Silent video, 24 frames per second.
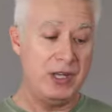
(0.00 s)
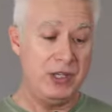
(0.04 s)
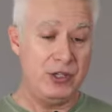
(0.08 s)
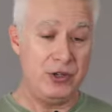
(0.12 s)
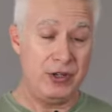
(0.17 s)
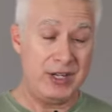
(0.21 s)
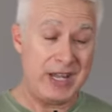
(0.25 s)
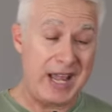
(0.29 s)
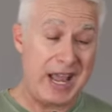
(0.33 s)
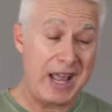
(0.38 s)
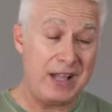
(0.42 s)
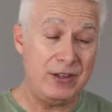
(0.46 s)

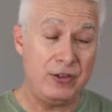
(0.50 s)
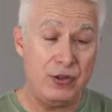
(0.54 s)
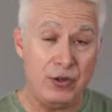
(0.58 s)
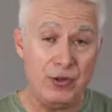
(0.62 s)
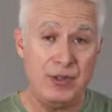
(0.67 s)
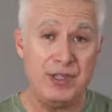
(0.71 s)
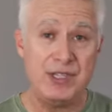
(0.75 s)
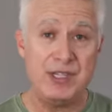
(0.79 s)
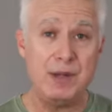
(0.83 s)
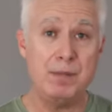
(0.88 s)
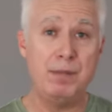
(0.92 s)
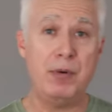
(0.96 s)
You can
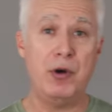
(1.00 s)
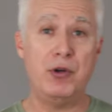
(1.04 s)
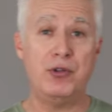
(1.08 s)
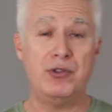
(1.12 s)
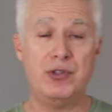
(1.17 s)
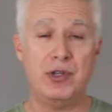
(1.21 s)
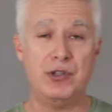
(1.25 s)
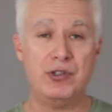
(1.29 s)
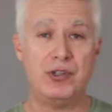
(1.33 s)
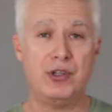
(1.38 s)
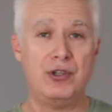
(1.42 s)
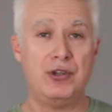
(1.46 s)
do this in
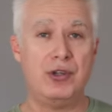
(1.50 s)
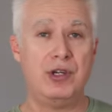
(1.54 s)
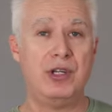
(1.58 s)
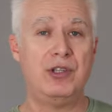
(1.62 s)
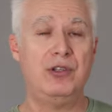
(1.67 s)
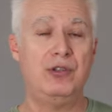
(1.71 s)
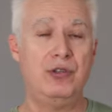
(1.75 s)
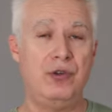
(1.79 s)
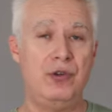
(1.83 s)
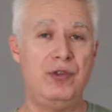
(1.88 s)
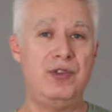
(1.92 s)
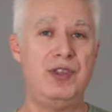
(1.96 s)
post, so you
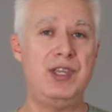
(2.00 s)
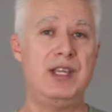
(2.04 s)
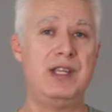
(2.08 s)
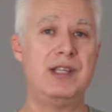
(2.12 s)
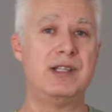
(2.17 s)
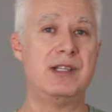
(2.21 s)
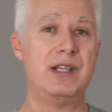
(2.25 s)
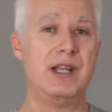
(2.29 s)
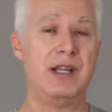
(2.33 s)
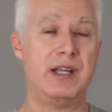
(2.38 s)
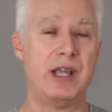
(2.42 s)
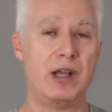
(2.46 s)
can do
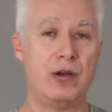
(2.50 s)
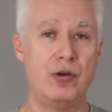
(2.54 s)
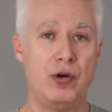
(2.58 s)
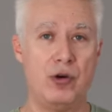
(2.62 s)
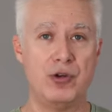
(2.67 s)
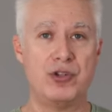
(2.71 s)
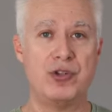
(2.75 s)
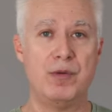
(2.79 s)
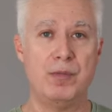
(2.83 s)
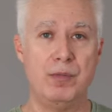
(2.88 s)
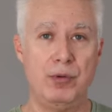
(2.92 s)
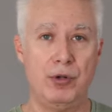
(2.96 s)
things like a
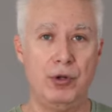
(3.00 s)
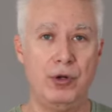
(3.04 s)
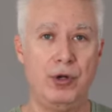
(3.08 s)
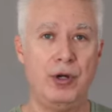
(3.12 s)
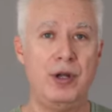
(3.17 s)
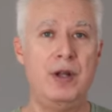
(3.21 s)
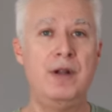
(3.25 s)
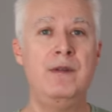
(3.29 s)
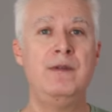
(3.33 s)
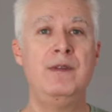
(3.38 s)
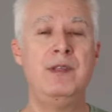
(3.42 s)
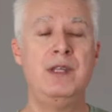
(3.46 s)
Gaussian
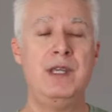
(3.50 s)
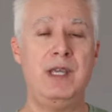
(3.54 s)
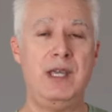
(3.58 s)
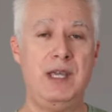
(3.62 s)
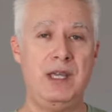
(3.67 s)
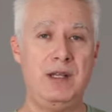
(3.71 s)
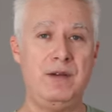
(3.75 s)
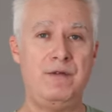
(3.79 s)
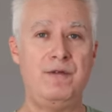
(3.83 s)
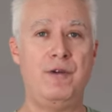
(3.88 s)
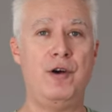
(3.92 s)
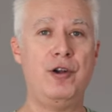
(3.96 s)
blur
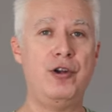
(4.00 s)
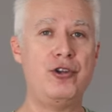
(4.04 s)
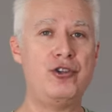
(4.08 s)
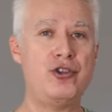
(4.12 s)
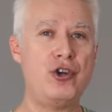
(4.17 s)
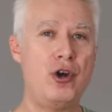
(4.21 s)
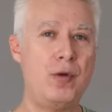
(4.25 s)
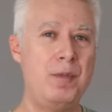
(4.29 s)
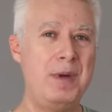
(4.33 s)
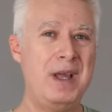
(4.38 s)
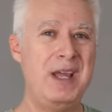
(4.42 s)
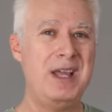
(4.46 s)
in
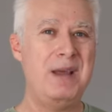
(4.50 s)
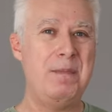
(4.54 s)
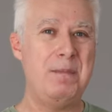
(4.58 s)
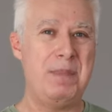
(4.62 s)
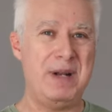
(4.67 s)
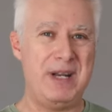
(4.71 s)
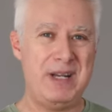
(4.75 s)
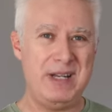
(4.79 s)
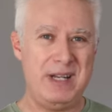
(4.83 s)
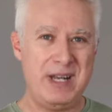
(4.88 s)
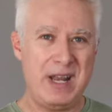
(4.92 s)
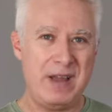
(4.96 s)
Photoshop,
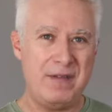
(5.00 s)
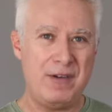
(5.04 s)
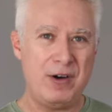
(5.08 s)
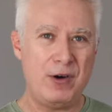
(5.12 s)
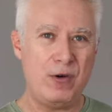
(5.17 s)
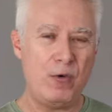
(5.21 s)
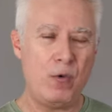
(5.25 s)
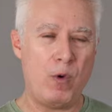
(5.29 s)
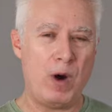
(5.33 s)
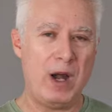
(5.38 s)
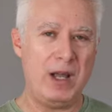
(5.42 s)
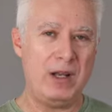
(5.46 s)
but it never
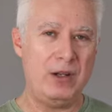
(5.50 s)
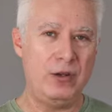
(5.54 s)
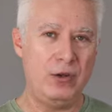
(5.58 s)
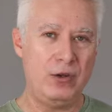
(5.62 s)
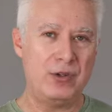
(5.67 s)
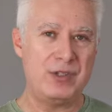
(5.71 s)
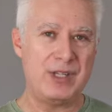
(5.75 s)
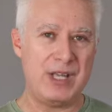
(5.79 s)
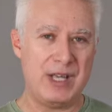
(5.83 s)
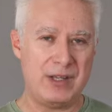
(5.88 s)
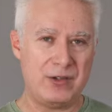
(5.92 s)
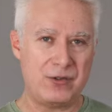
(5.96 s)
quite
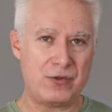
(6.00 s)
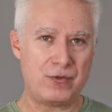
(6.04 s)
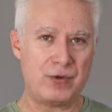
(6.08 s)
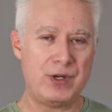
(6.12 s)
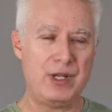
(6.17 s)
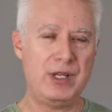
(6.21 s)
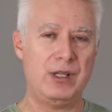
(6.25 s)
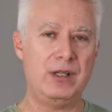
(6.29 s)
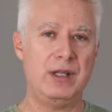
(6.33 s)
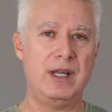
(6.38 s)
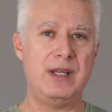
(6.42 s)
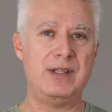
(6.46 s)
looks as
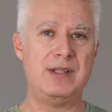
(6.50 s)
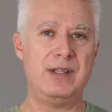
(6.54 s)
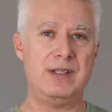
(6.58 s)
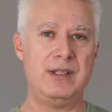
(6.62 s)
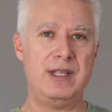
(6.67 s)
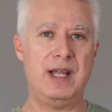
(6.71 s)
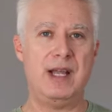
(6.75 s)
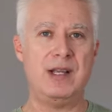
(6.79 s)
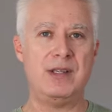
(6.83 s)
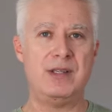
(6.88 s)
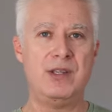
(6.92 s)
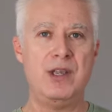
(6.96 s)
real as it
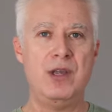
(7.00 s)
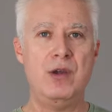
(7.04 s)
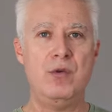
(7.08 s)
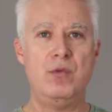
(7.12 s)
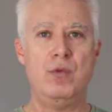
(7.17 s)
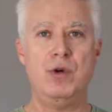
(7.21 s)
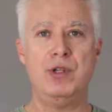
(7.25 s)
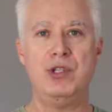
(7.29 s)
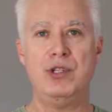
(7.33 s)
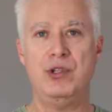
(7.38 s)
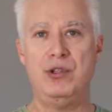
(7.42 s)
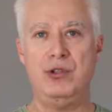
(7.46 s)
does
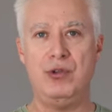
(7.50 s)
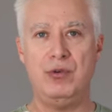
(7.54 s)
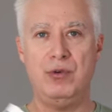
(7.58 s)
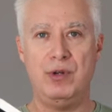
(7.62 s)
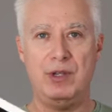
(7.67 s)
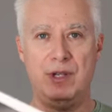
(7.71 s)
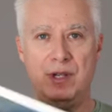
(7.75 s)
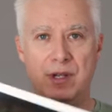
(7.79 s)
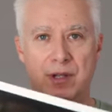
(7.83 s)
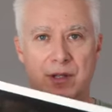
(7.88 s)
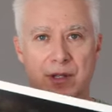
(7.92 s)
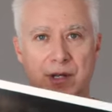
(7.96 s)
when you do
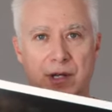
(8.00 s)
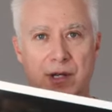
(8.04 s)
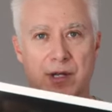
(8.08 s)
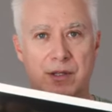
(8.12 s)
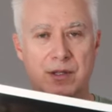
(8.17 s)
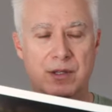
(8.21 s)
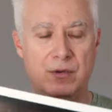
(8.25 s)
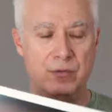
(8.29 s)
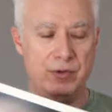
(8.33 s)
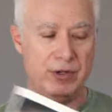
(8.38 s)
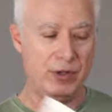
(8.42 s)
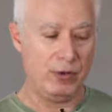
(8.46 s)
it the,
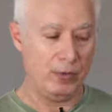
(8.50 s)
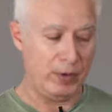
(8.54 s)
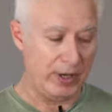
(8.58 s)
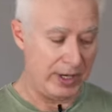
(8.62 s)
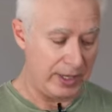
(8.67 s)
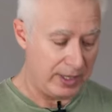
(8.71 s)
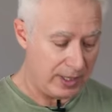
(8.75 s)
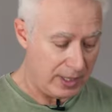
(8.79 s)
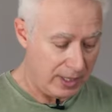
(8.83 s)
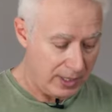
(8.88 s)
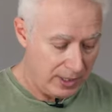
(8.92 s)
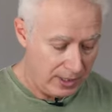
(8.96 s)
the real way.